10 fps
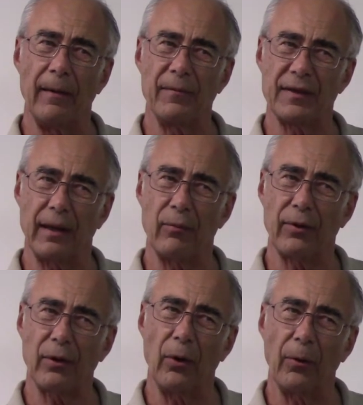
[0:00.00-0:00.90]
Same
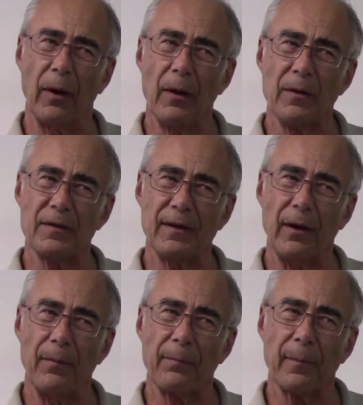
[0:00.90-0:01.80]
with gold.
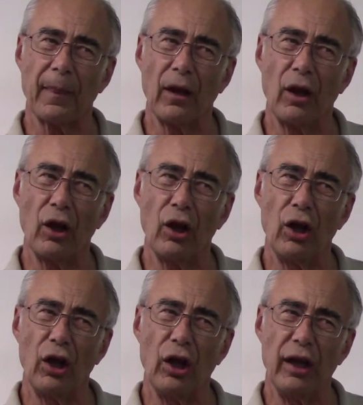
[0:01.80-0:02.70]
So
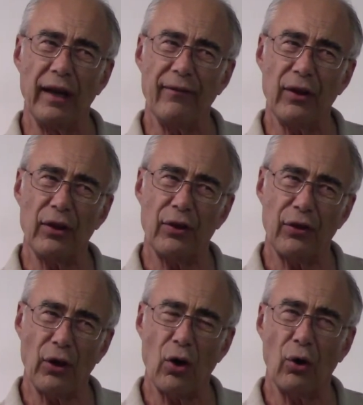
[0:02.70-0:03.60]
even
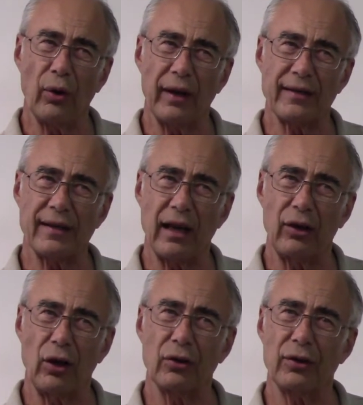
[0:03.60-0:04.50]
though it's not a
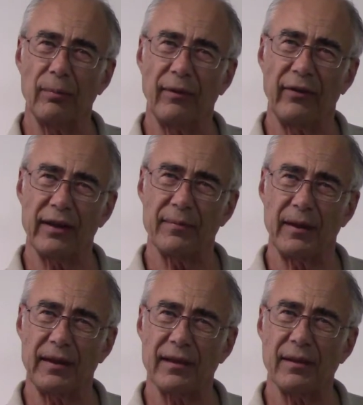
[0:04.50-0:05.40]
long-term
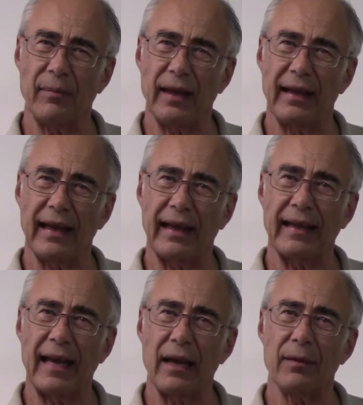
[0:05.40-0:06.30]
investment, doesn't mean that
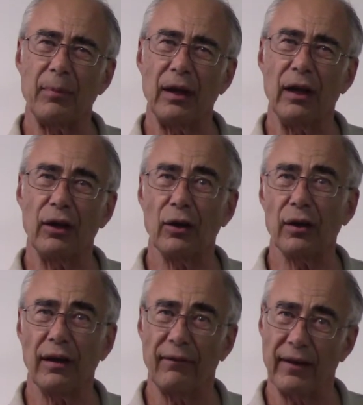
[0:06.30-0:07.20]
it can't be a
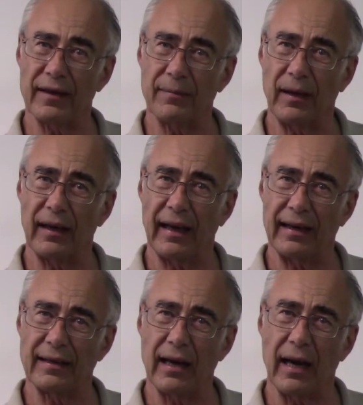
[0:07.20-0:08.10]
good investment
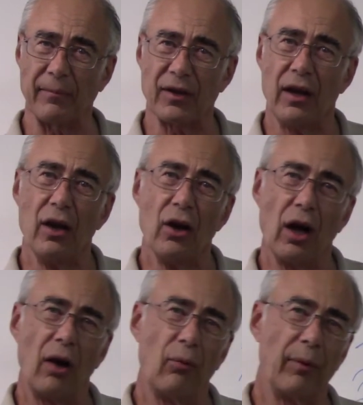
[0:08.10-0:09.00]
at times.
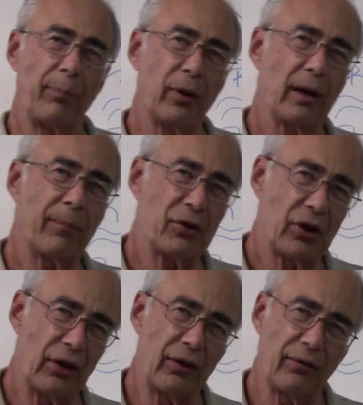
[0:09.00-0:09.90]
We put up a
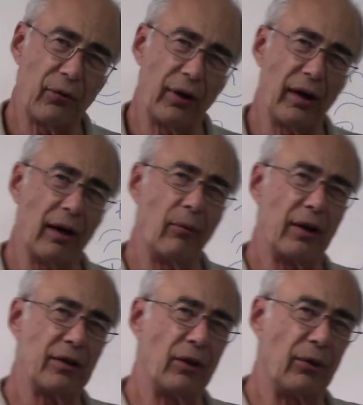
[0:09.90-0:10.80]
chart here for you, and I
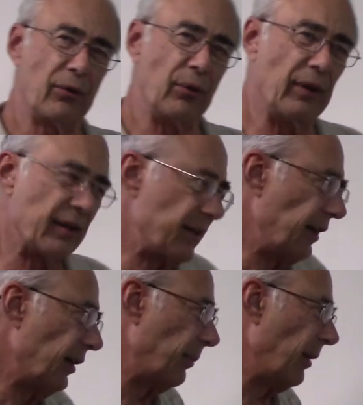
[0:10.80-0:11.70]
want to go through this a
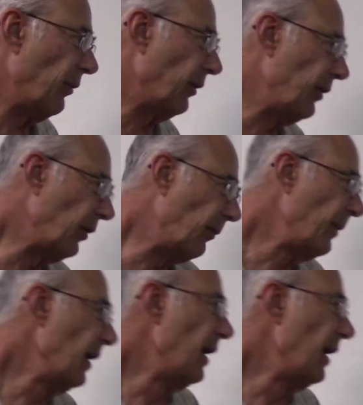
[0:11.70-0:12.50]
little bit with you.